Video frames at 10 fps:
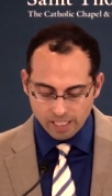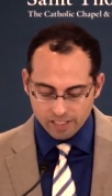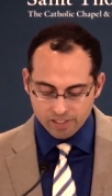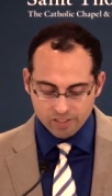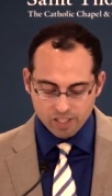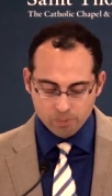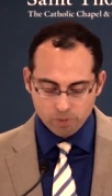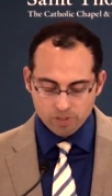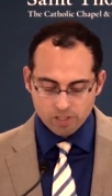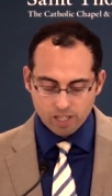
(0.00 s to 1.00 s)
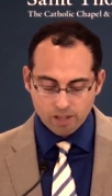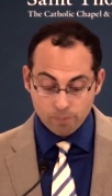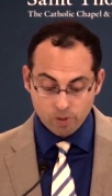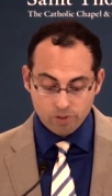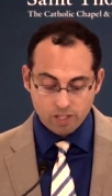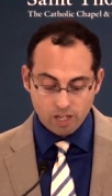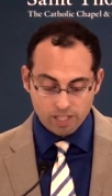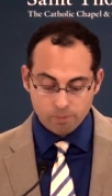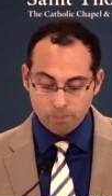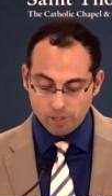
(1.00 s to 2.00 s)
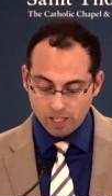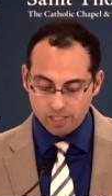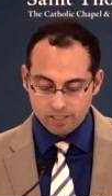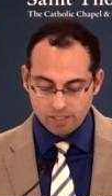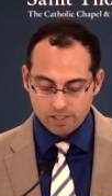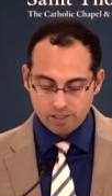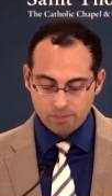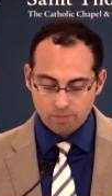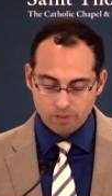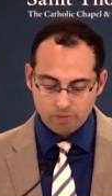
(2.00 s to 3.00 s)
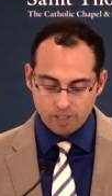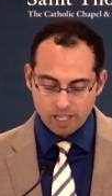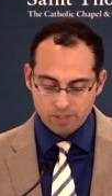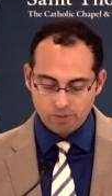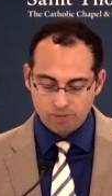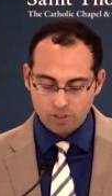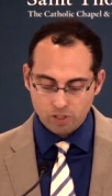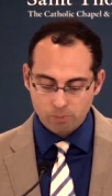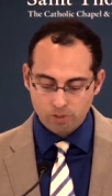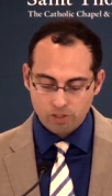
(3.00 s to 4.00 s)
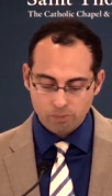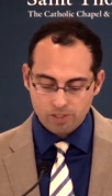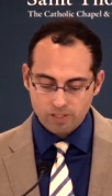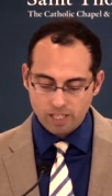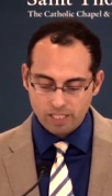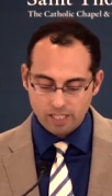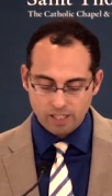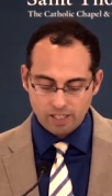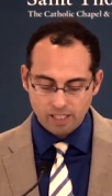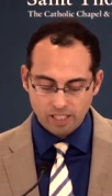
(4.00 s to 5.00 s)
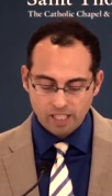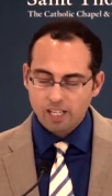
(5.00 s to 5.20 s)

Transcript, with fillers: It suggests both, both cosmopolitanism, the philosophy of global human solidarity,